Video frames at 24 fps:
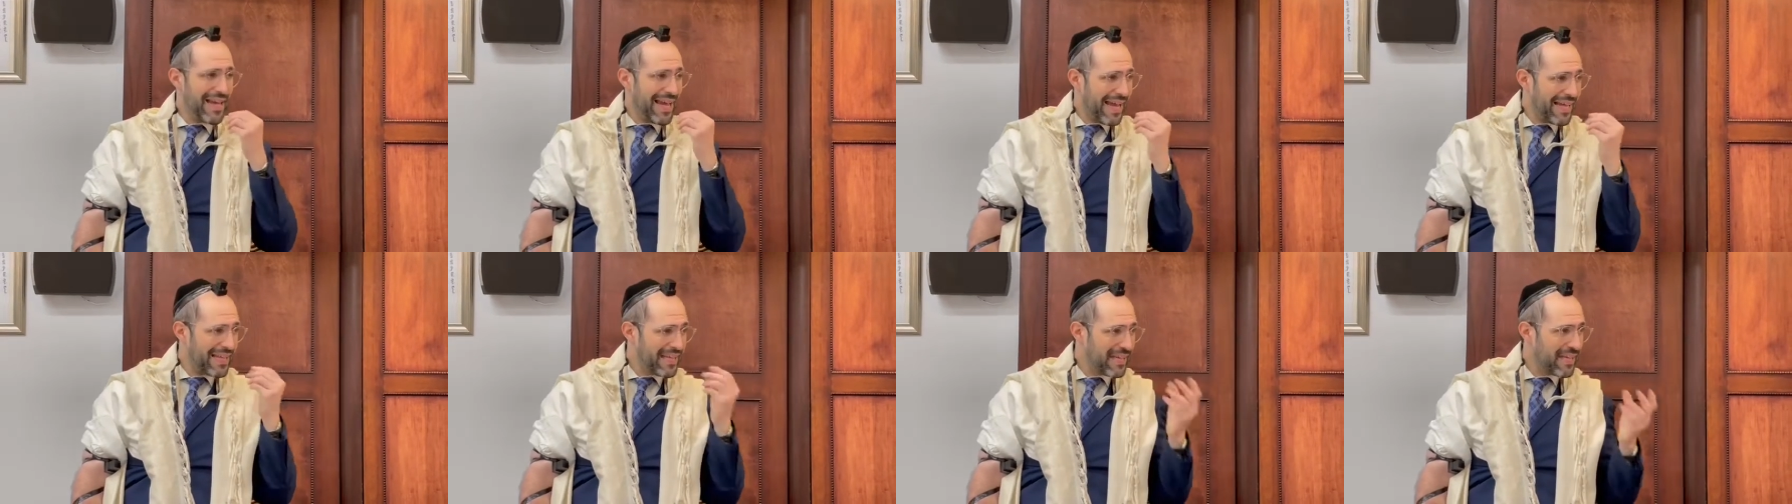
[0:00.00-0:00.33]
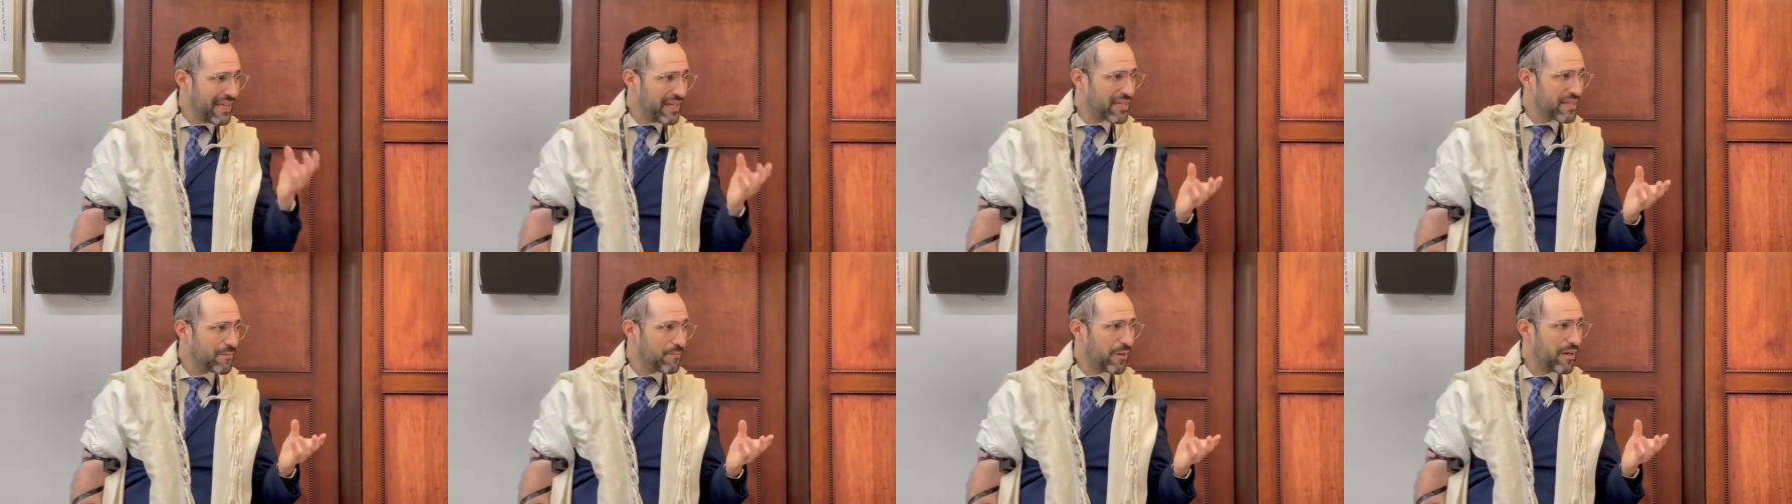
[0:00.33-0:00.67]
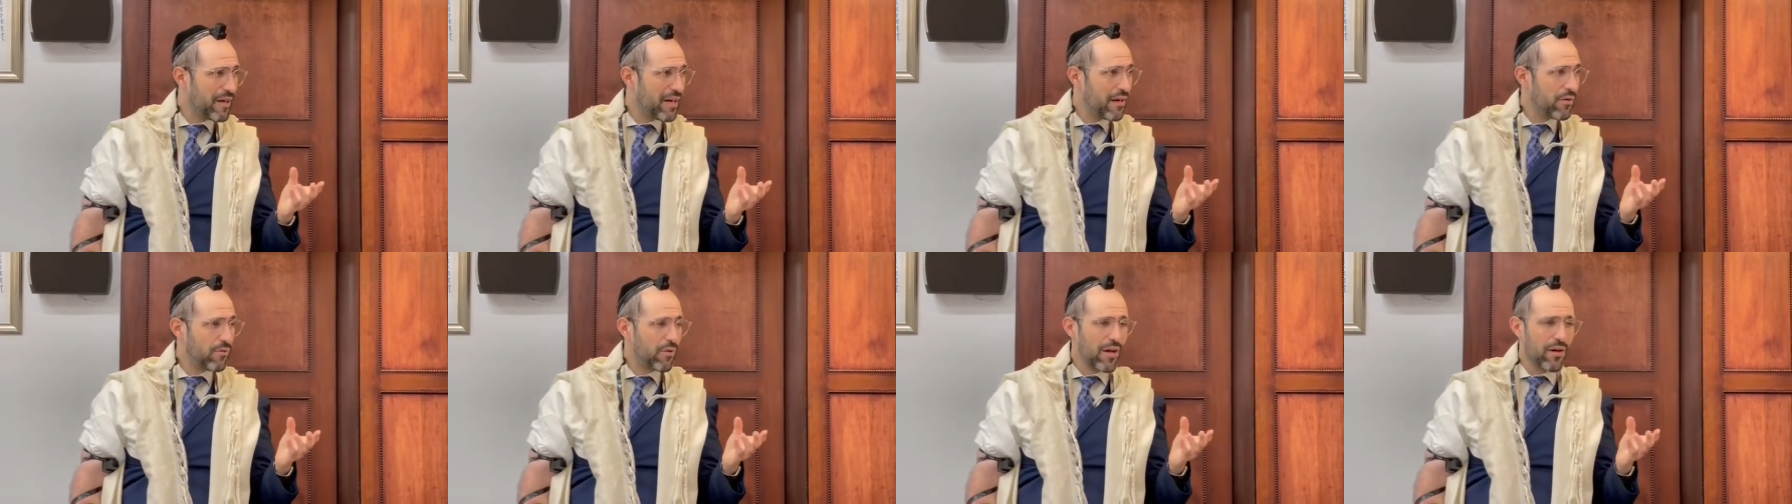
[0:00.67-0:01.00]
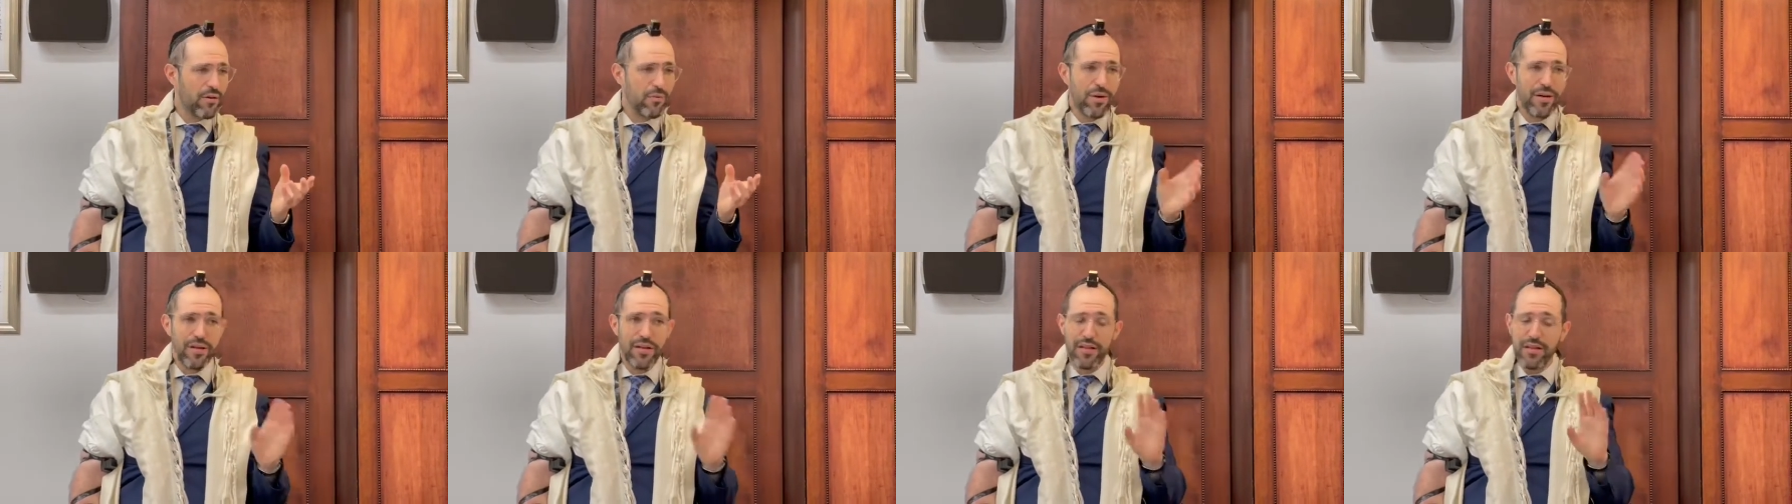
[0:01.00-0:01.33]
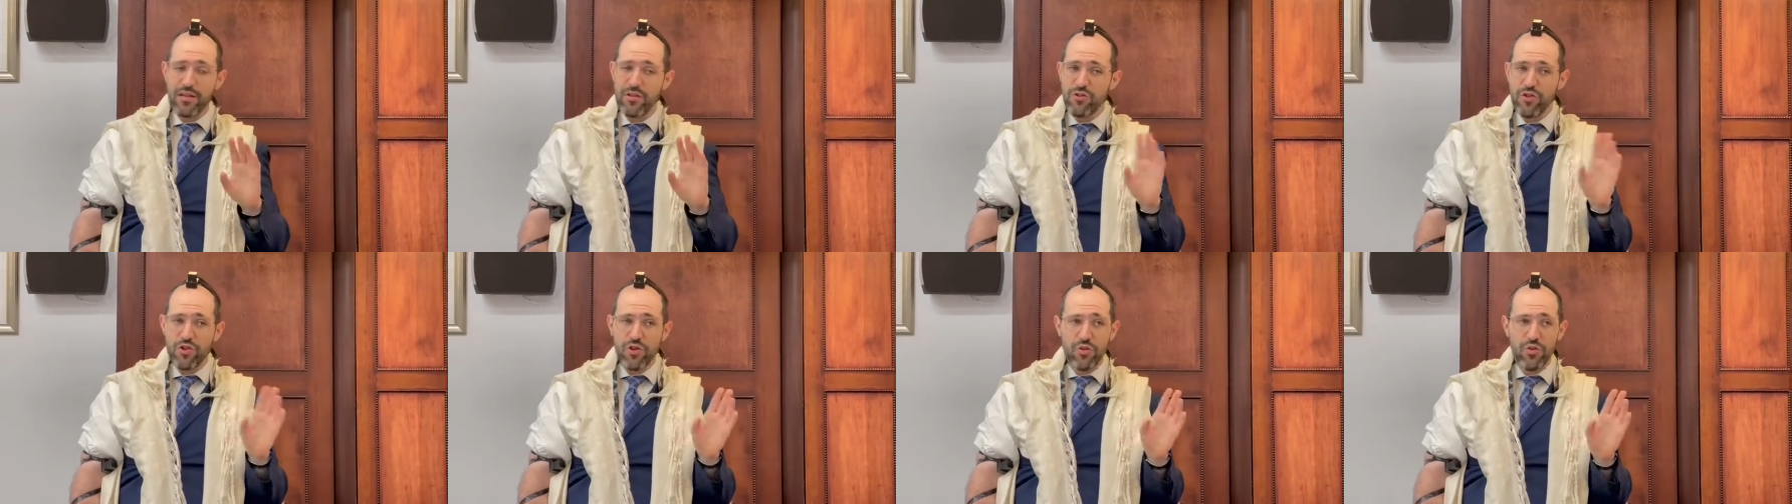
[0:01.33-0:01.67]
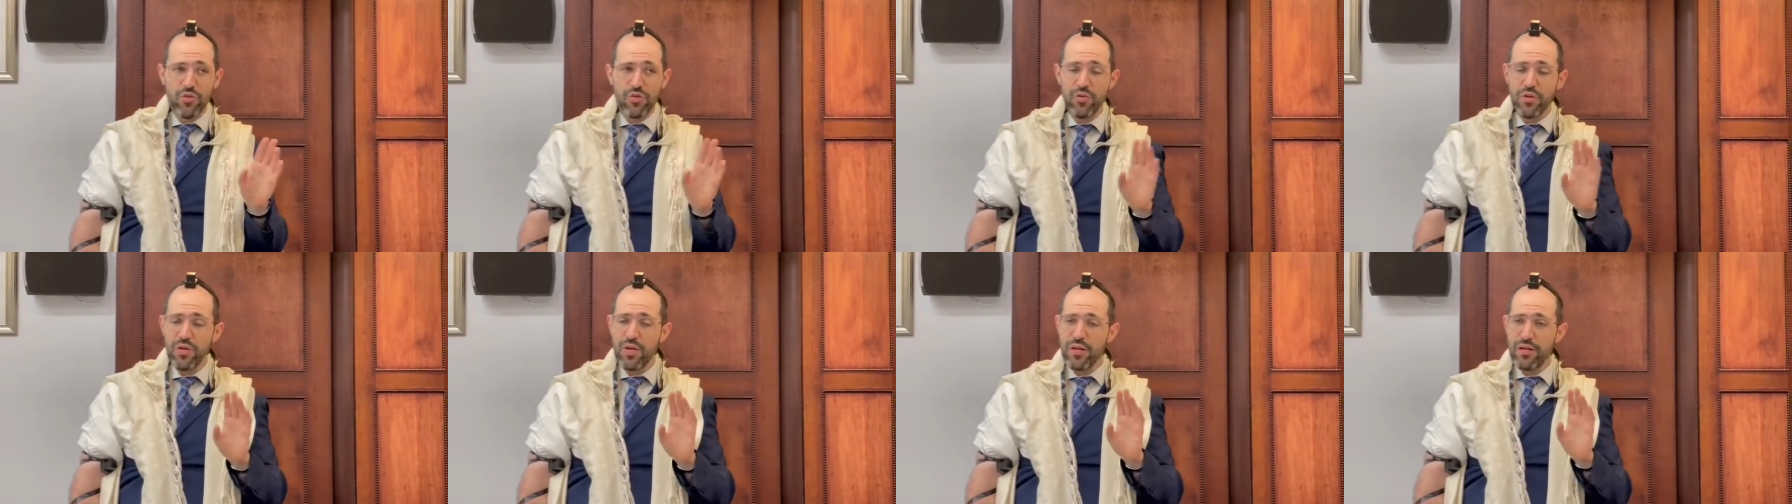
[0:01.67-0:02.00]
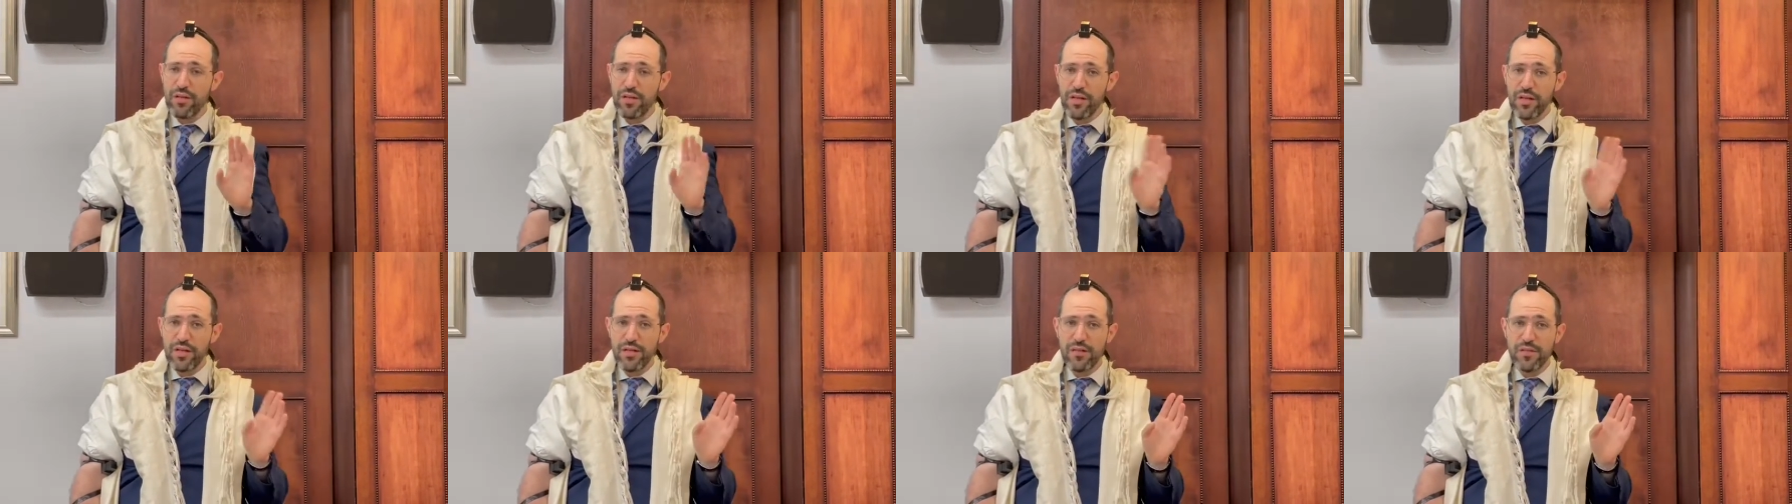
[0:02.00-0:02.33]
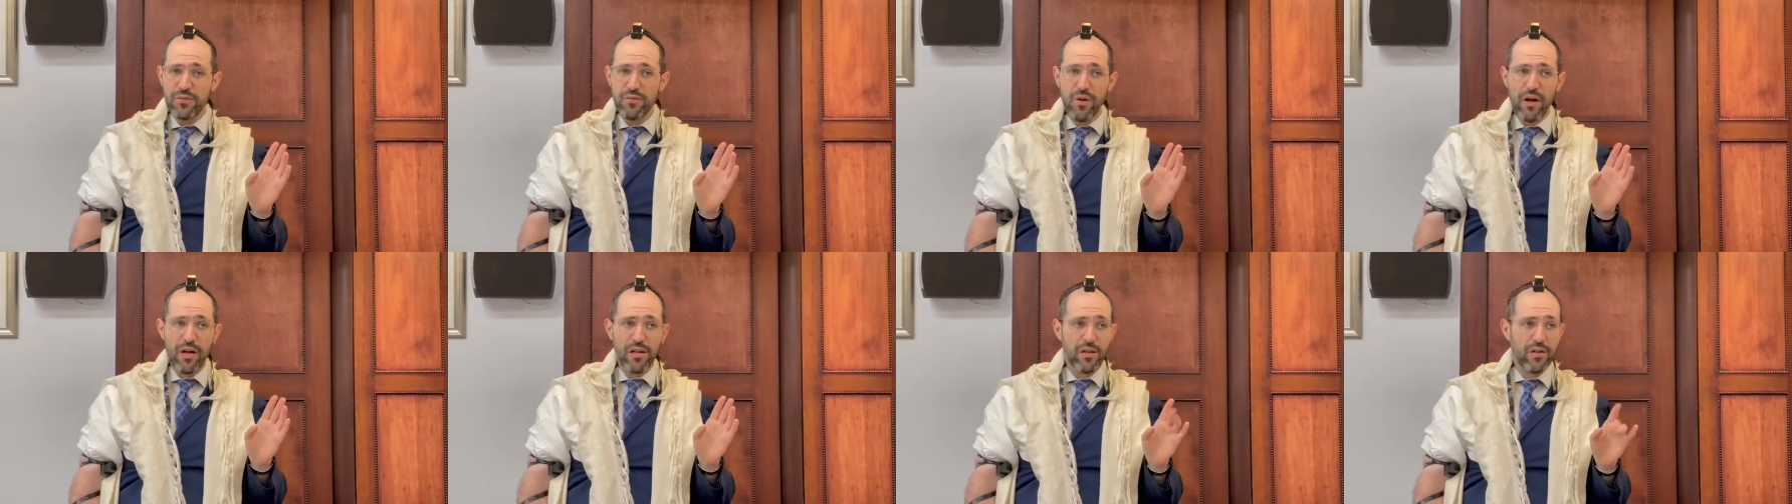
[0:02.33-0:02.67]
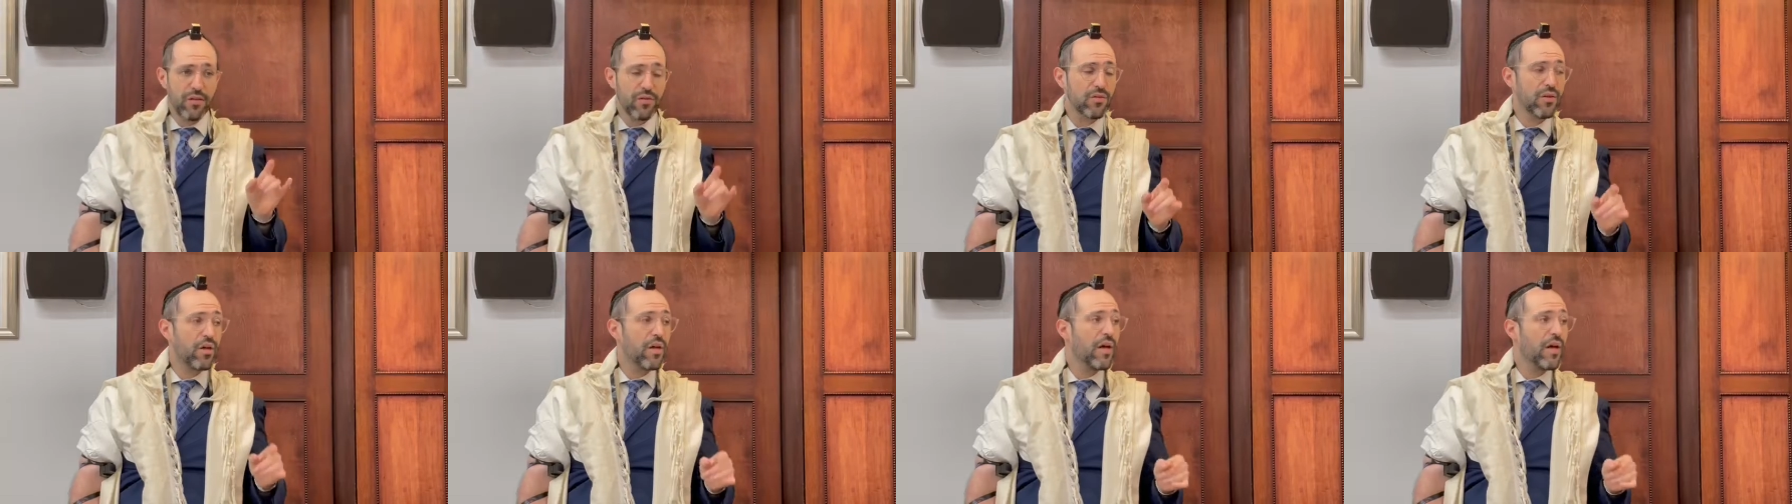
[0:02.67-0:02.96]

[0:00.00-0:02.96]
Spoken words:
and then you spit it out right away. You didn't chew, you didn't swallow.